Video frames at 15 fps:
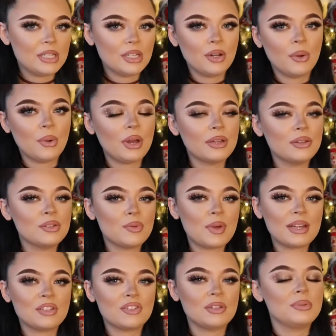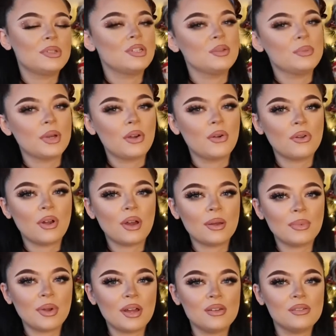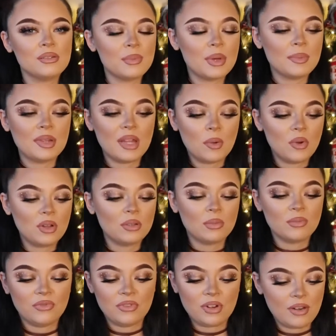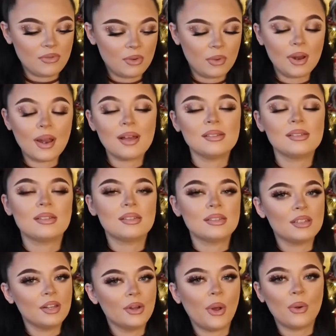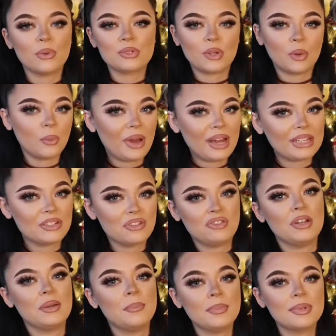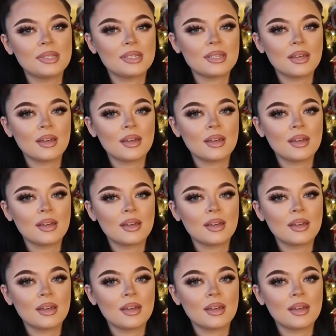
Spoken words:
You know, I use wax strips to do my own eyebrows. Maybe they want them for everywhere else, you know, so wax strips.